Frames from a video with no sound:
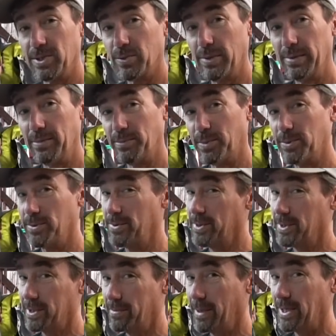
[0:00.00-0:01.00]
swimming pool
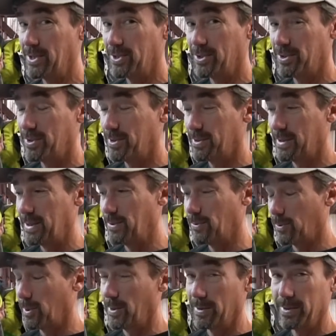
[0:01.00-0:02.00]
just to make sure it
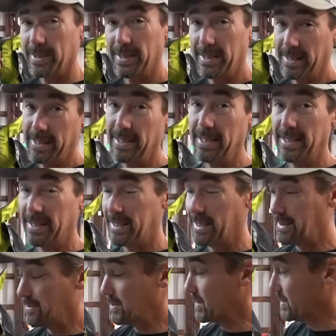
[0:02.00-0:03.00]
worked, and it did.
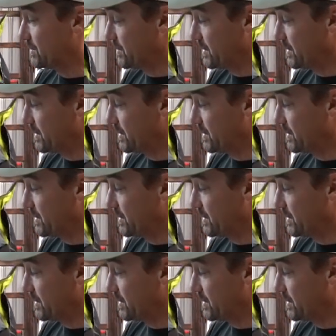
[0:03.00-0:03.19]
And what's the